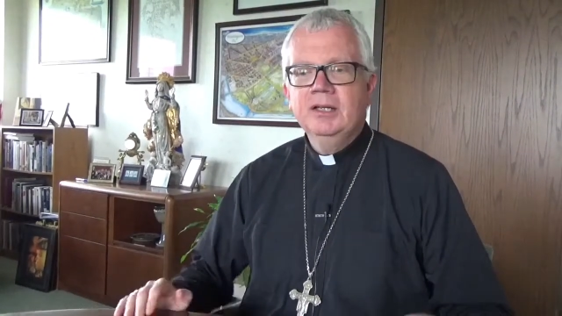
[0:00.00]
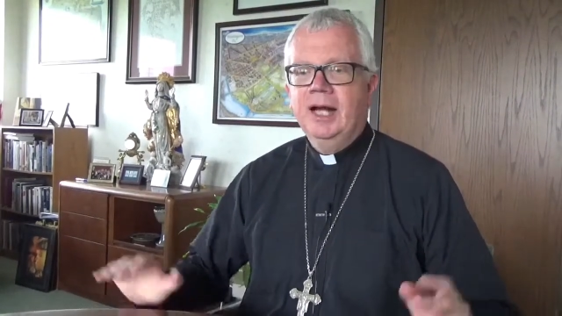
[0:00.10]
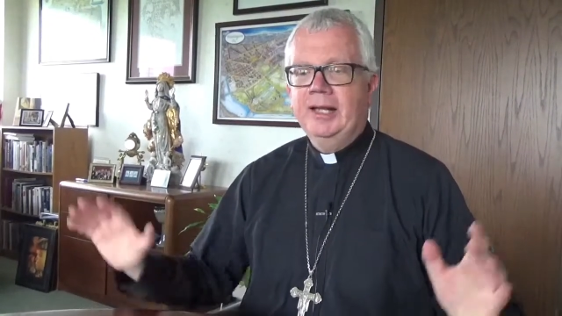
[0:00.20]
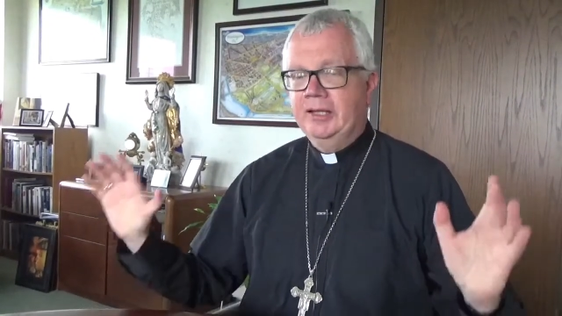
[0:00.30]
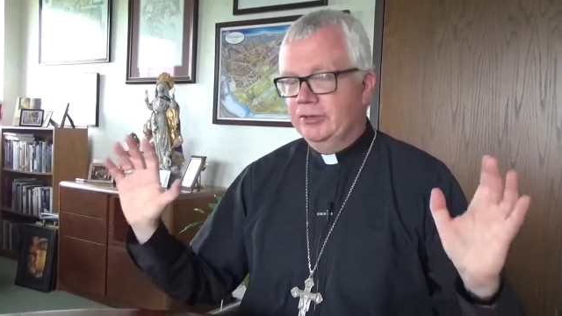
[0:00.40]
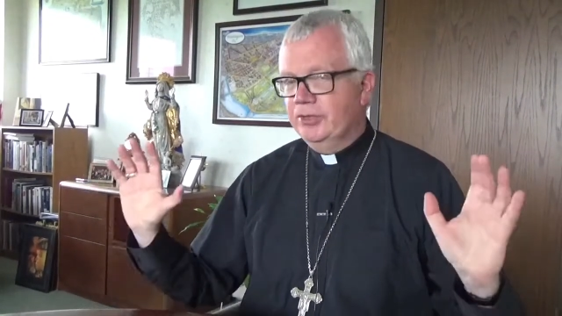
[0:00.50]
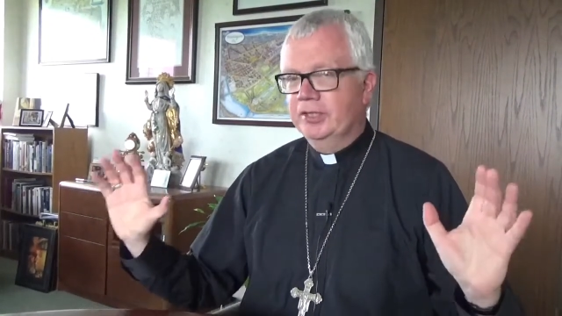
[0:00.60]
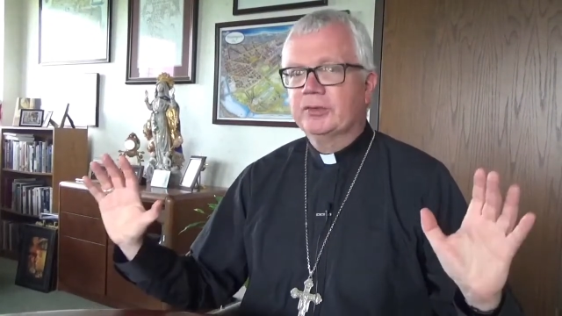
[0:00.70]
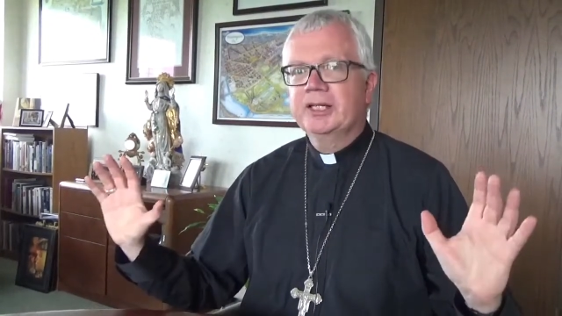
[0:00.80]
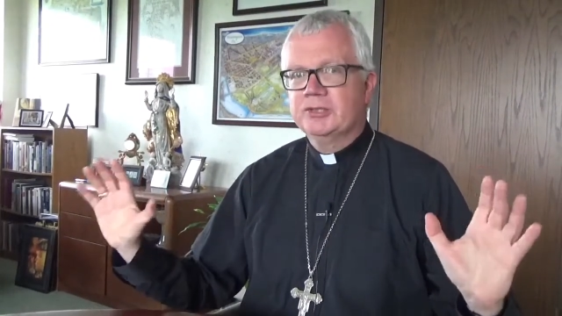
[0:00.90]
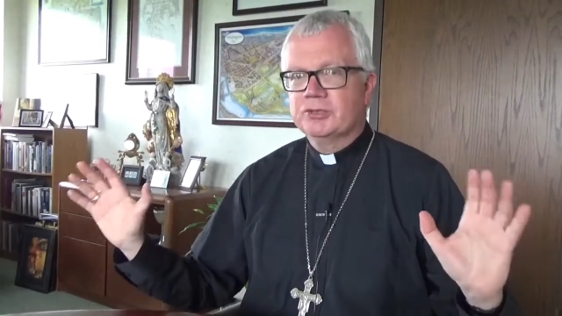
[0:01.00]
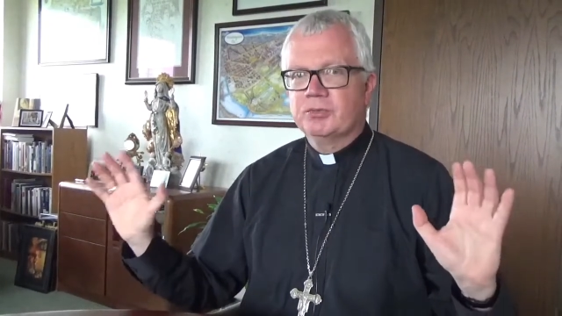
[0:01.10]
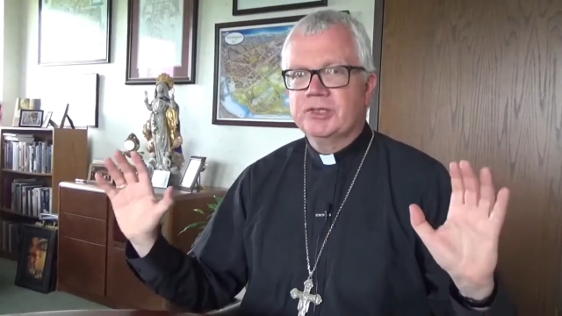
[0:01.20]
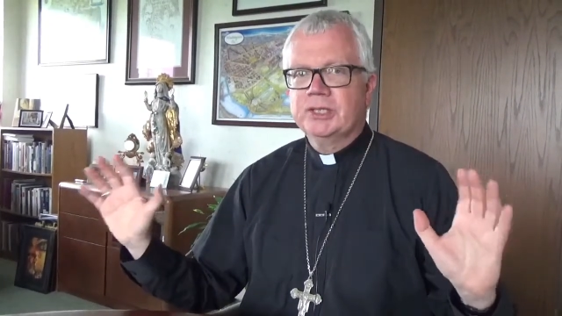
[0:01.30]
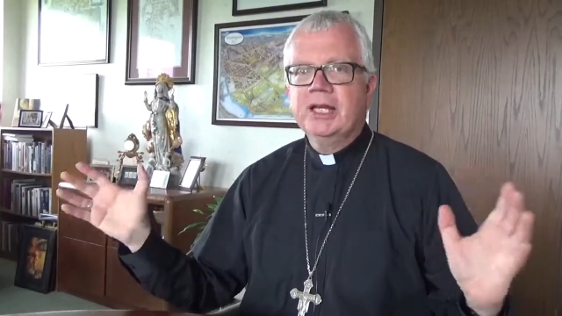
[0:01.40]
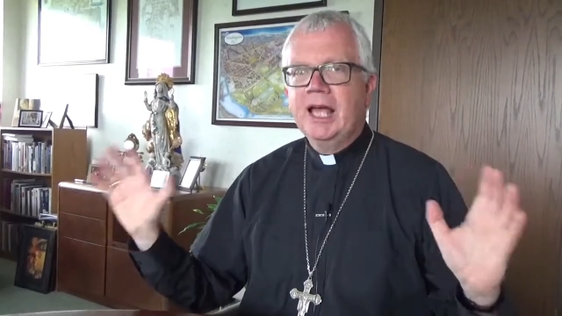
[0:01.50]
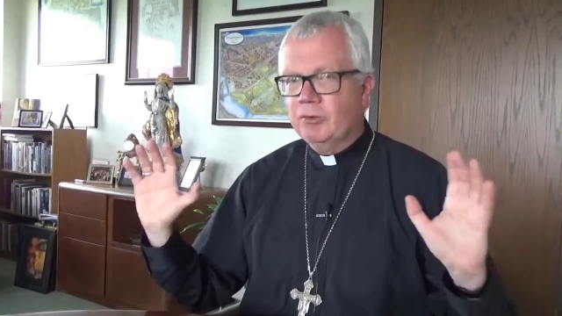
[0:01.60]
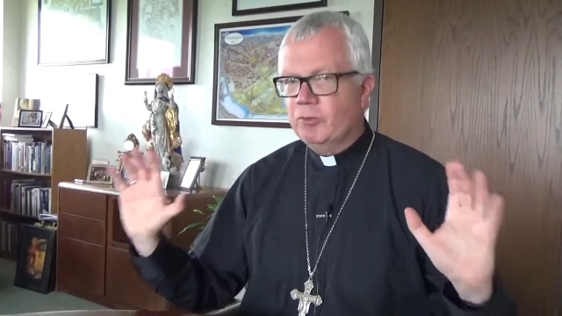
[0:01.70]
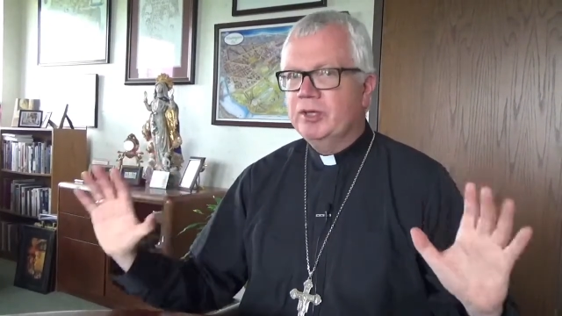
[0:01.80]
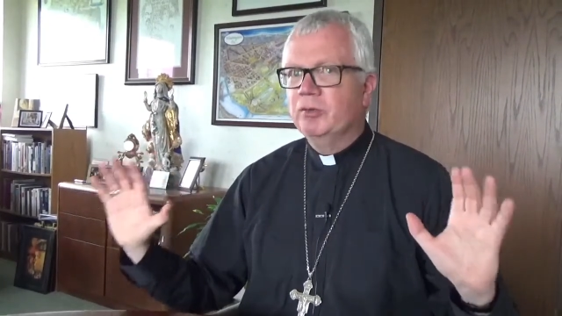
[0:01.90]
Hallelujah. Christ is risen,
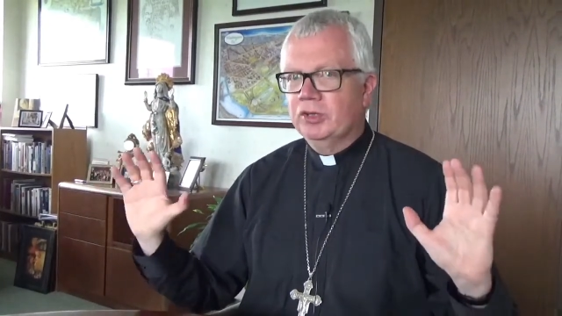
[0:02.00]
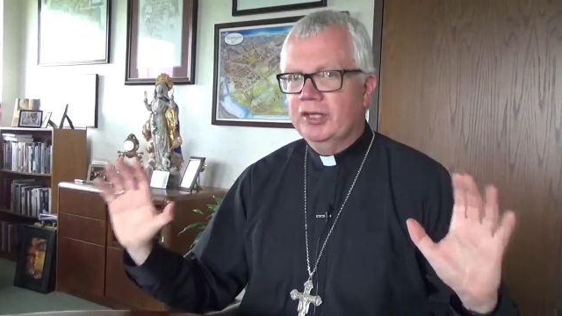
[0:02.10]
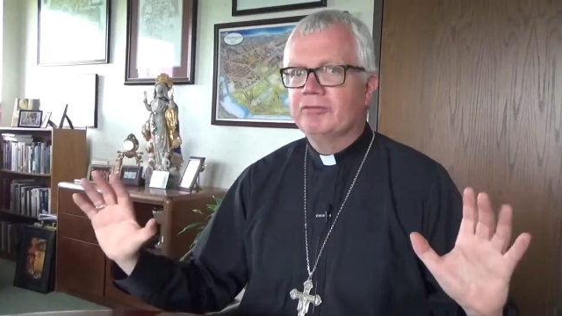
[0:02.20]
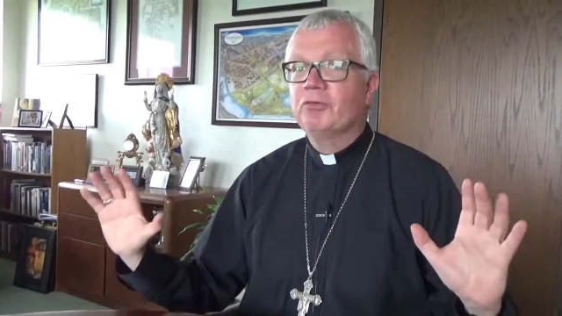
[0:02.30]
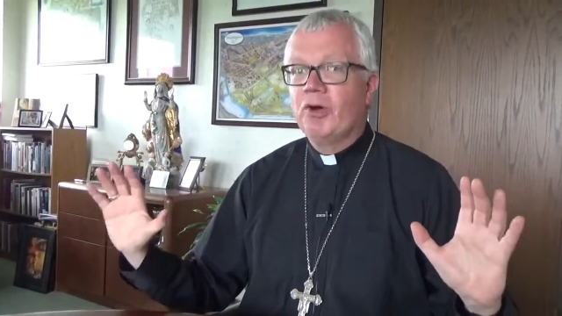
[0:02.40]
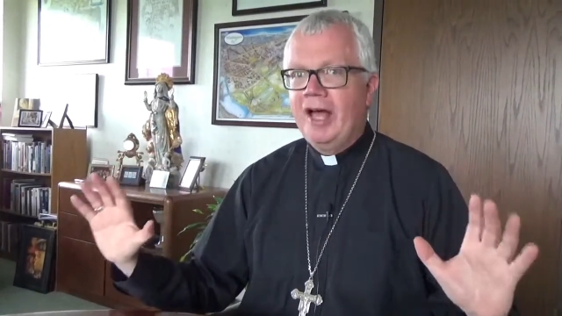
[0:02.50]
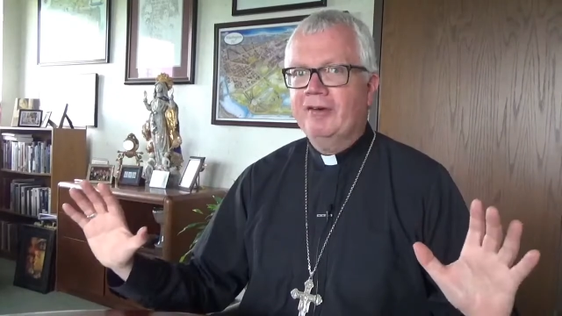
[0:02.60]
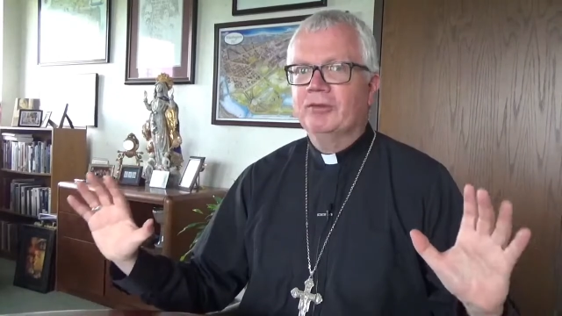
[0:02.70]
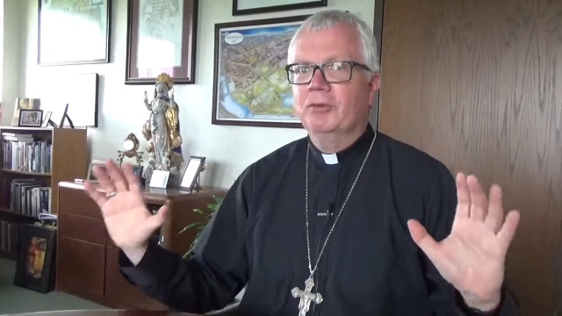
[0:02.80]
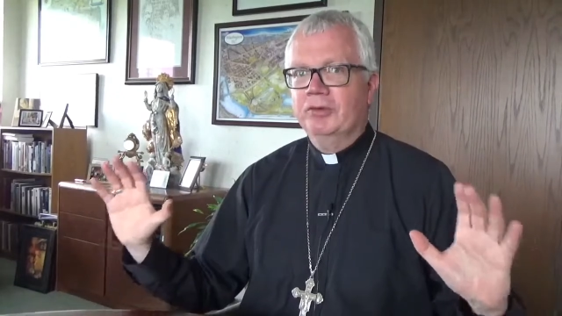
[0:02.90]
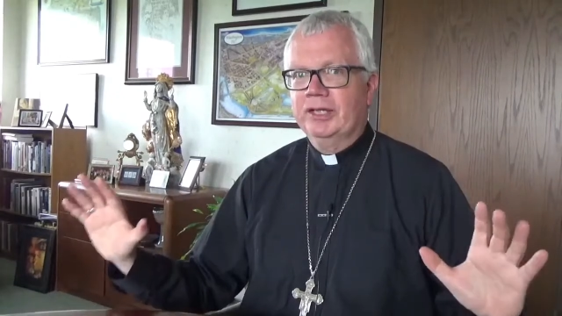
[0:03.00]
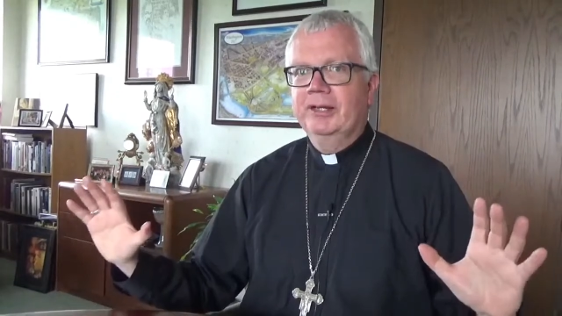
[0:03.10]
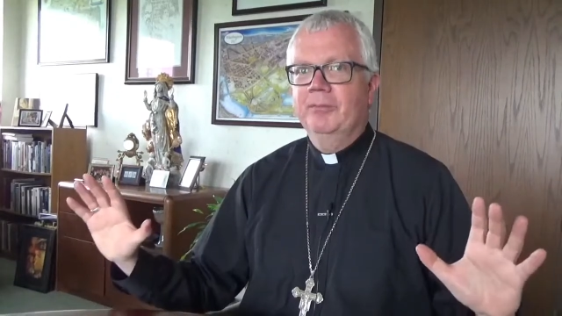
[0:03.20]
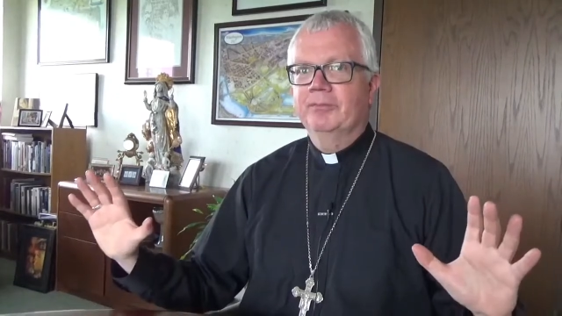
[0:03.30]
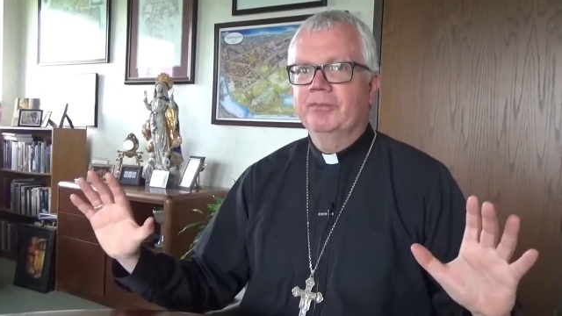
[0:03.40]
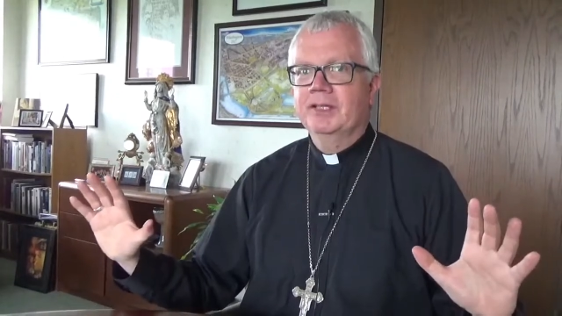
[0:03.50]
and we will live forever with him.